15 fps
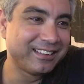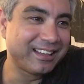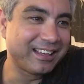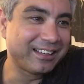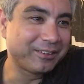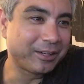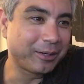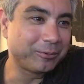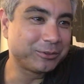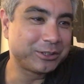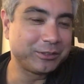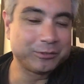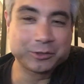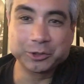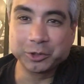I
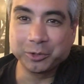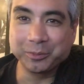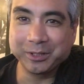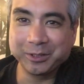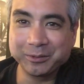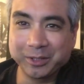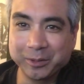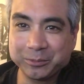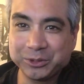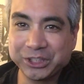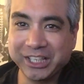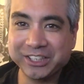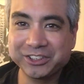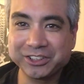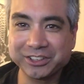received so many
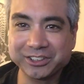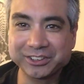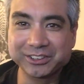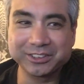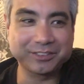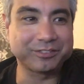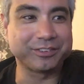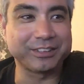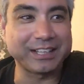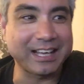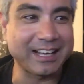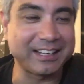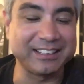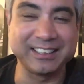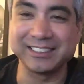objections for
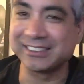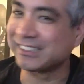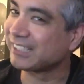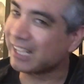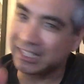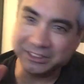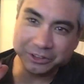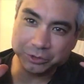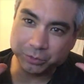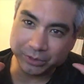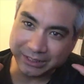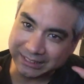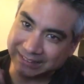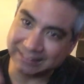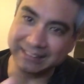that, and they said, I just want
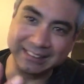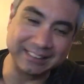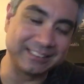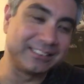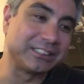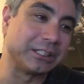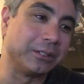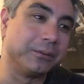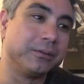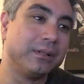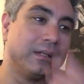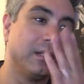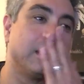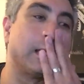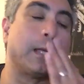it clean. So
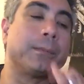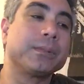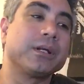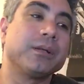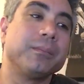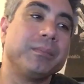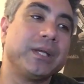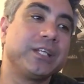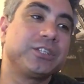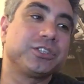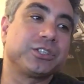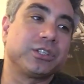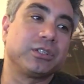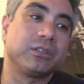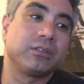I'm going to make
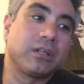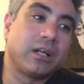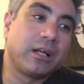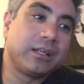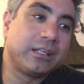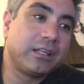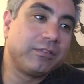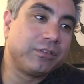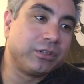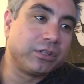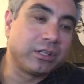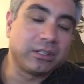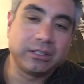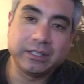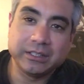sure I give you the
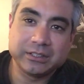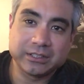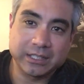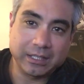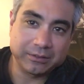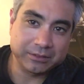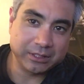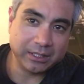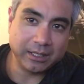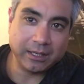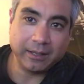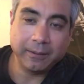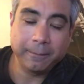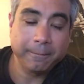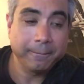clean sound
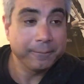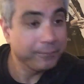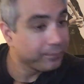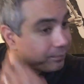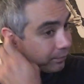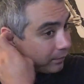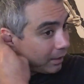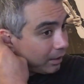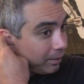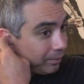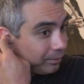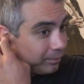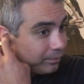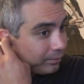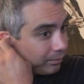today.
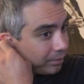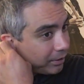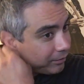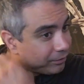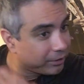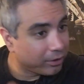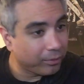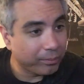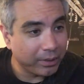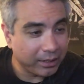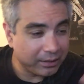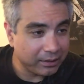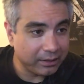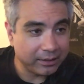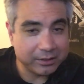But if you don't
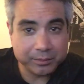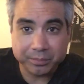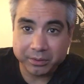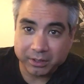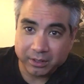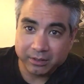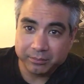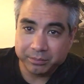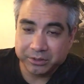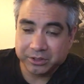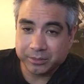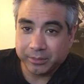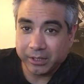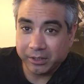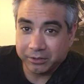mind, I'd like to put
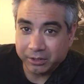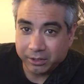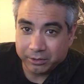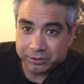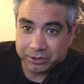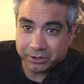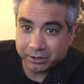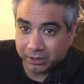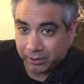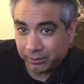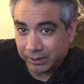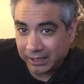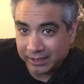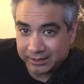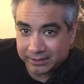some hair on the notes so you can hear
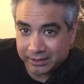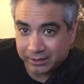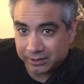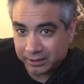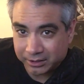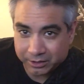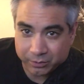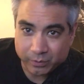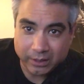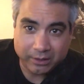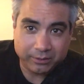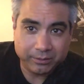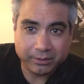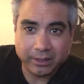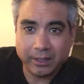what that sounds like as well.
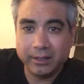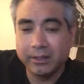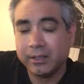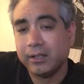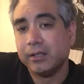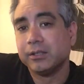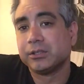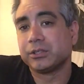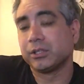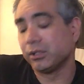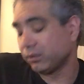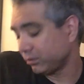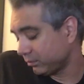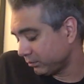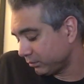Okay,
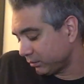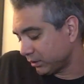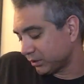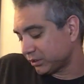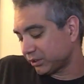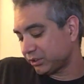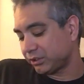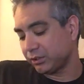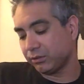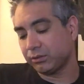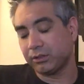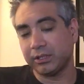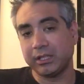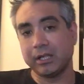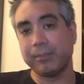so this is still
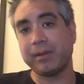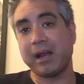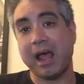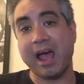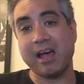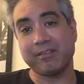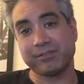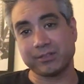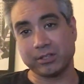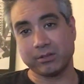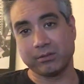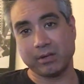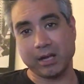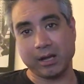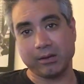clean. I'm at
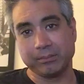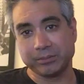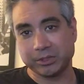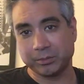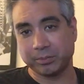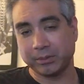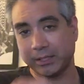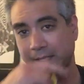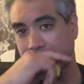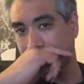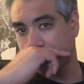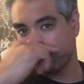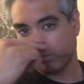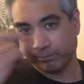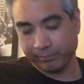halftone now. I'm
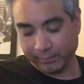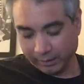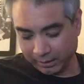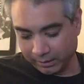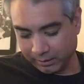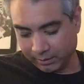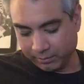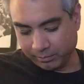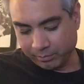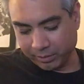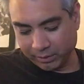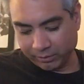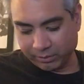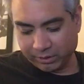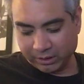splitting
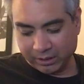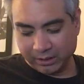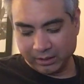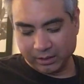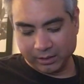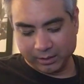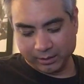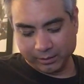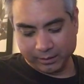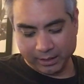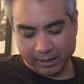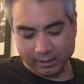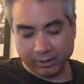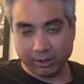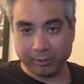both the
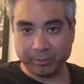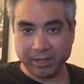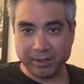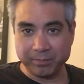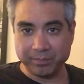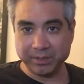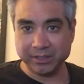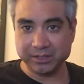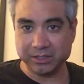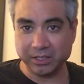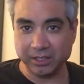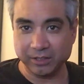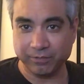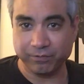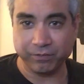Analogman Big T
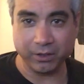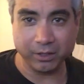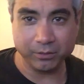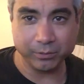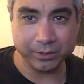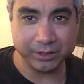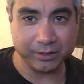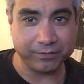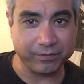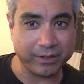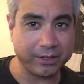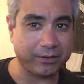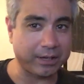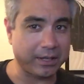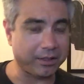in the front with the
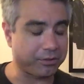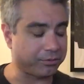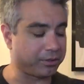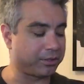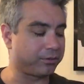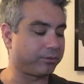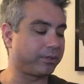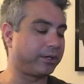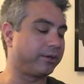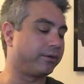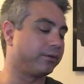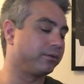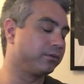Fender N3 in the rear.